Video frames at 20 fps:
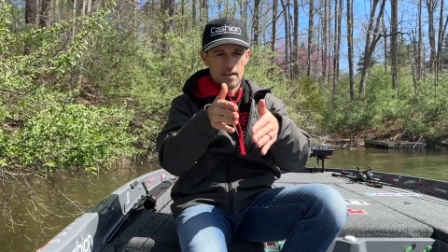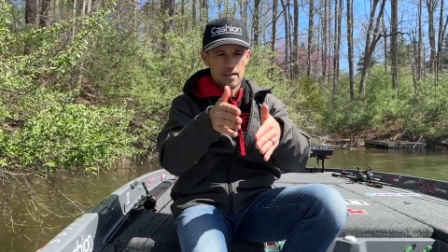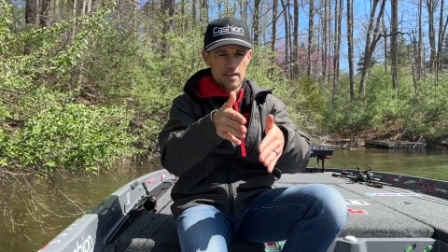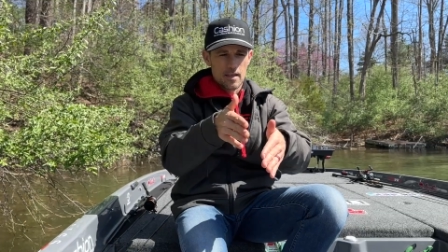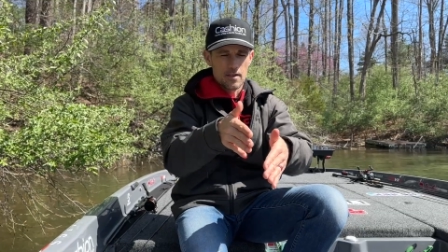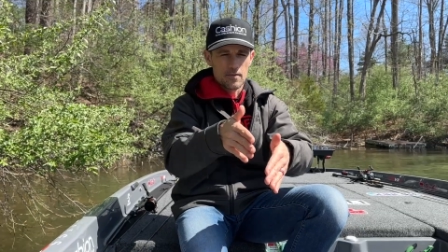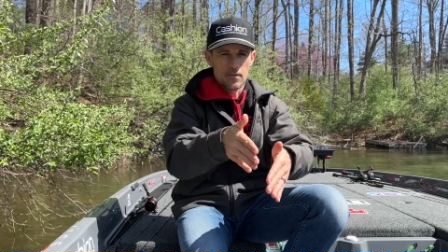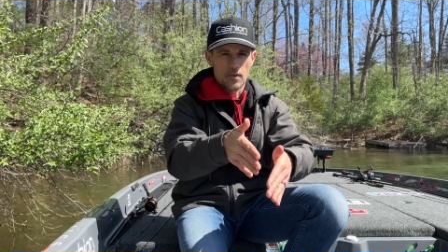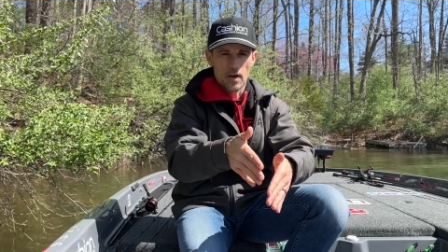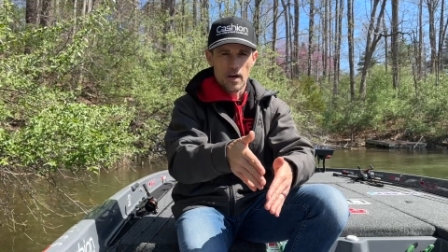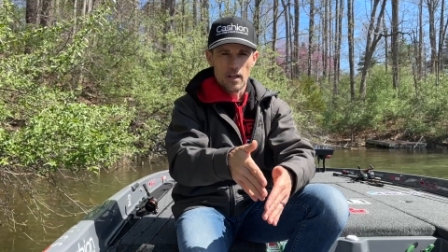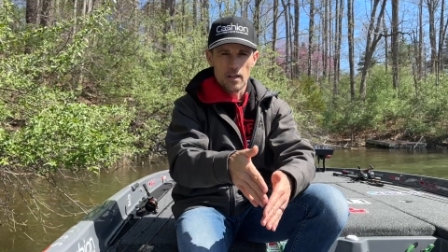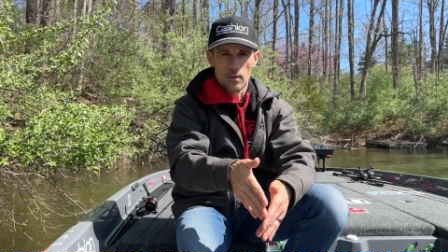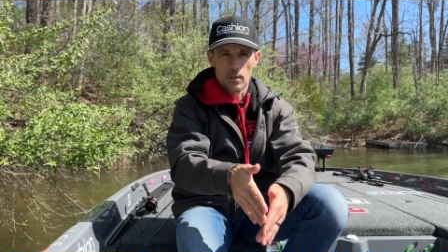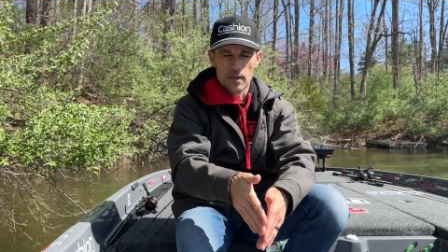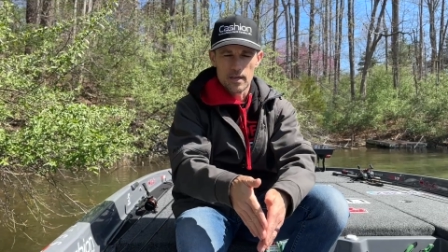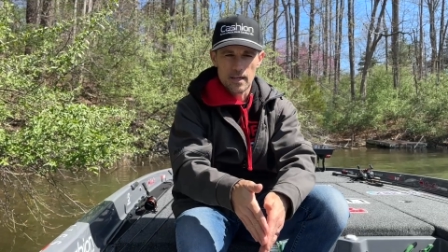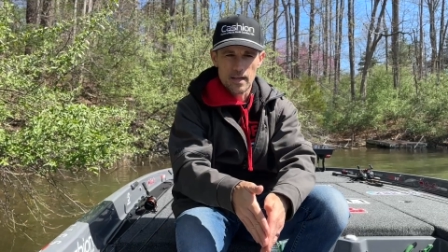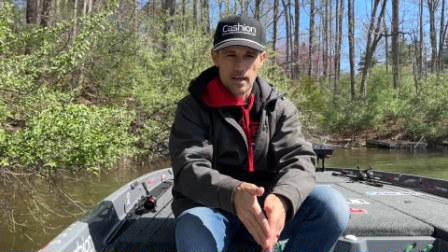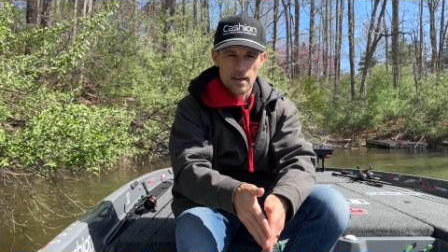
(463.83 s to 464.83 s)
they follow
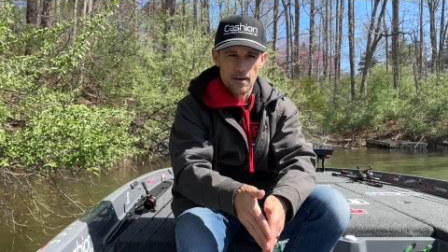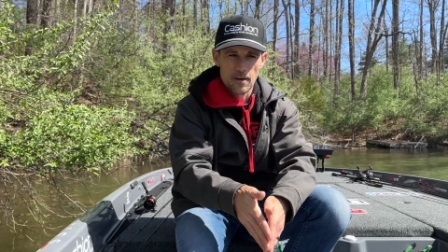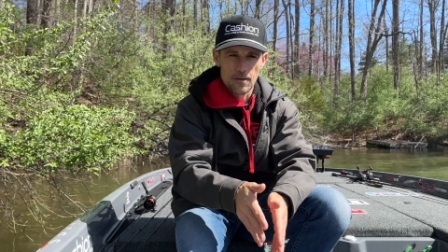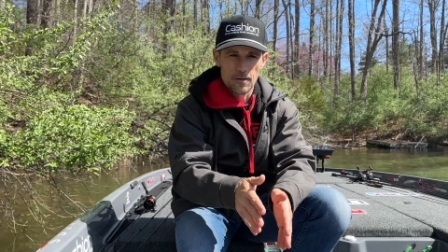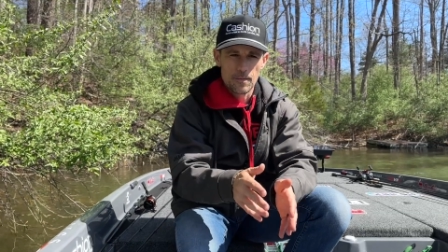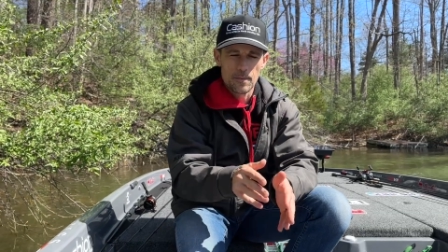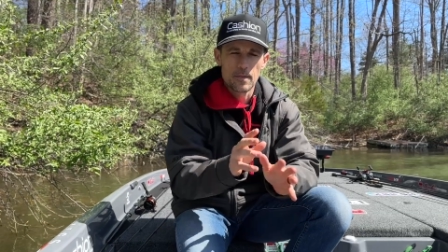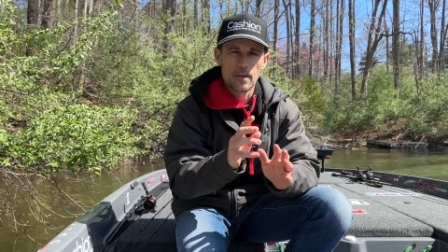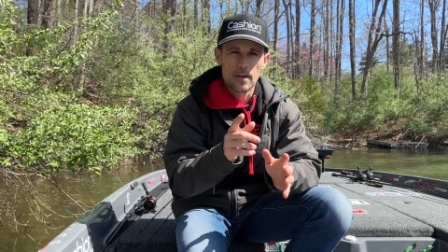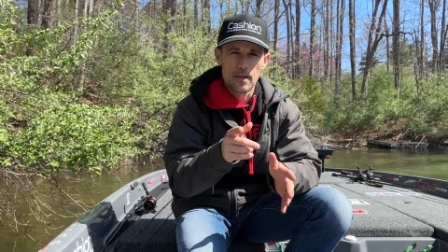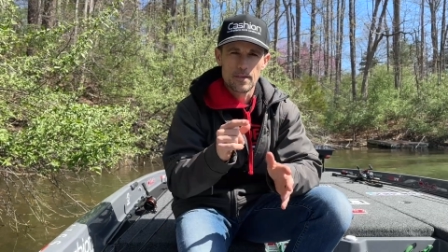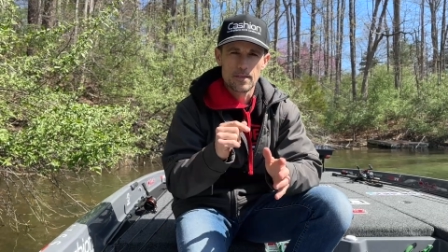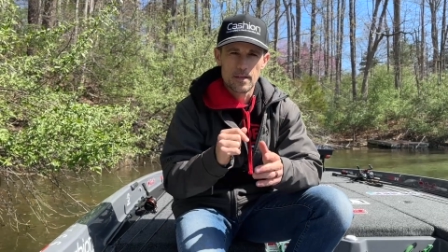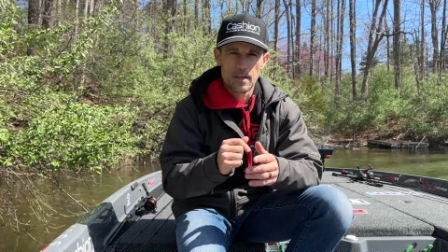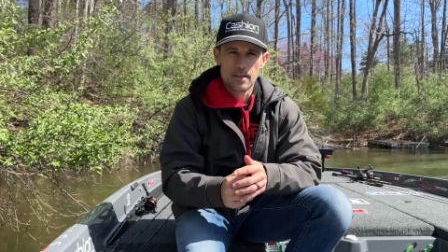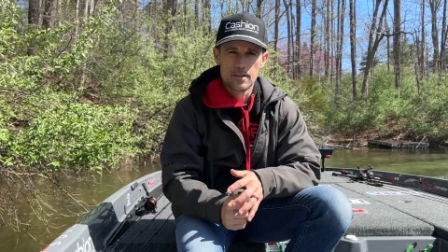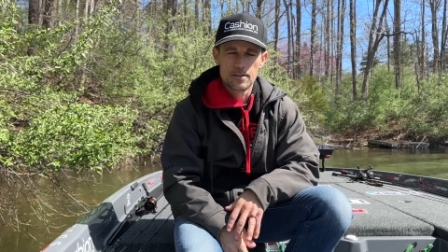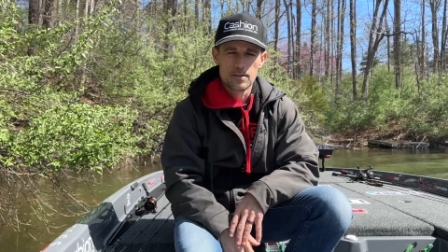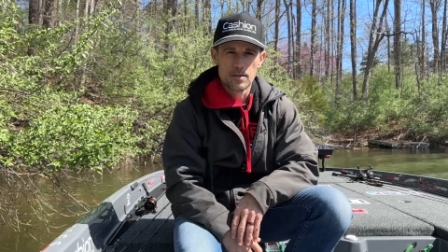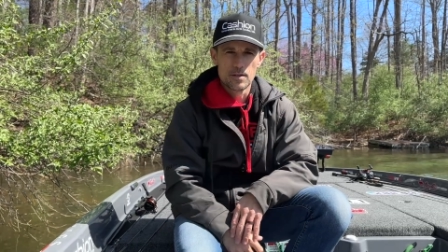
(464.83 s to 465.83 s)
it down,
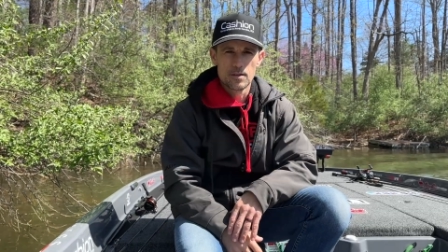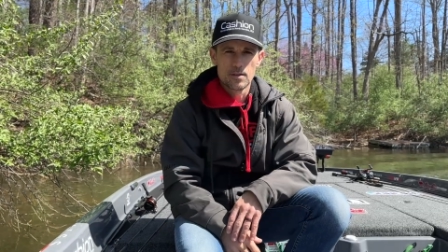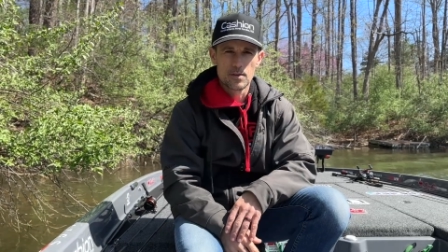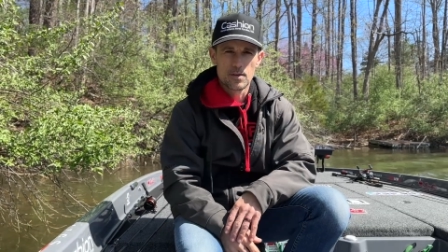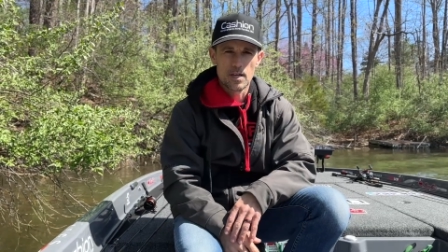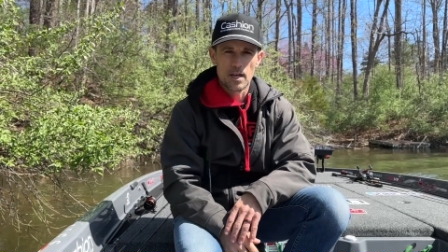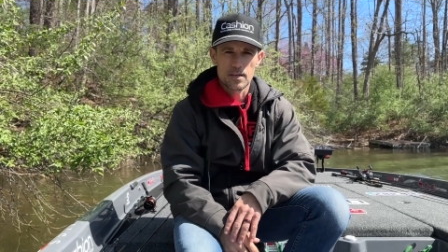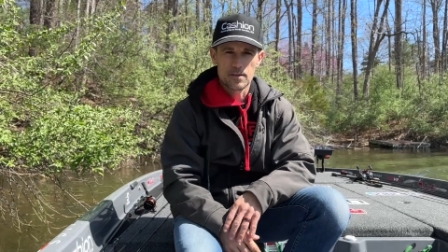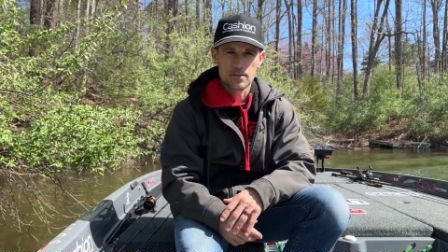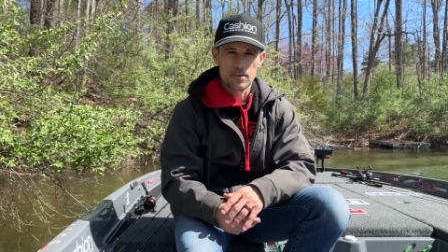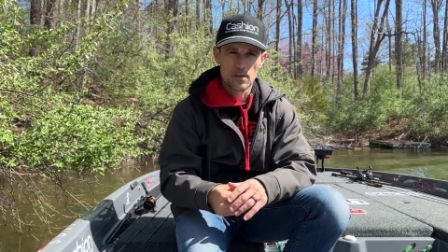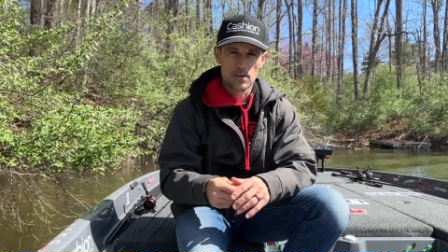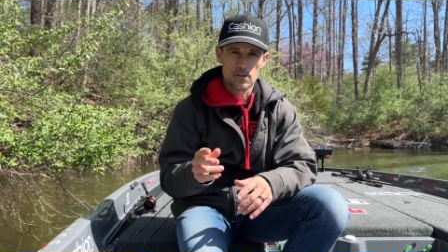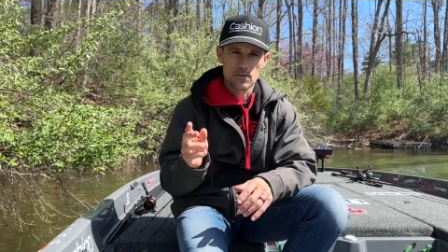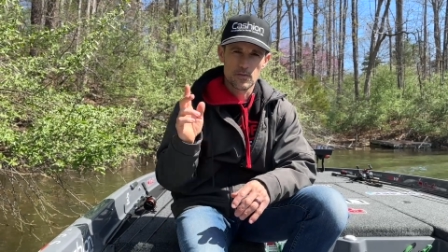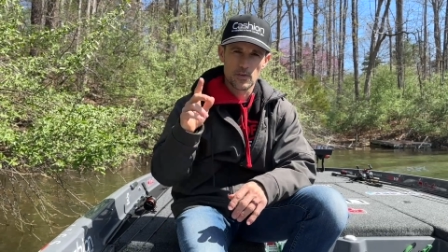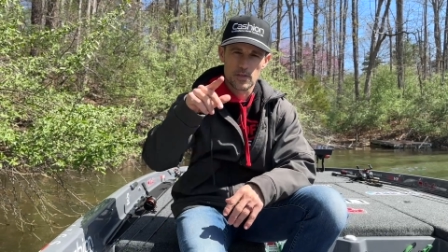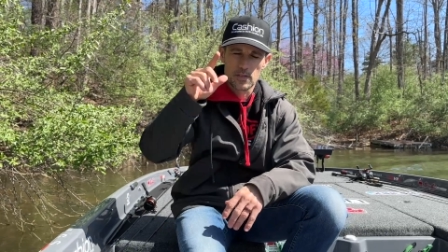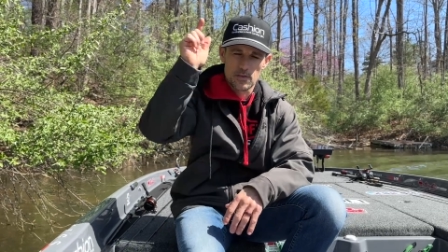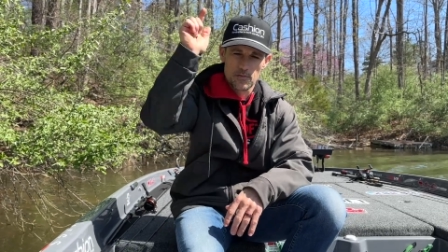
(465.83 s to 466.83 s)
then you catch those
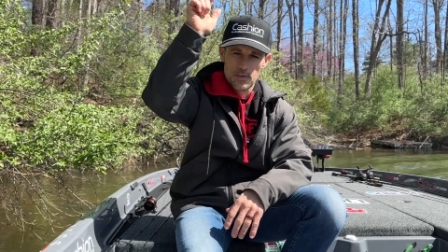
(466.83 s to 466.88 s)
fish.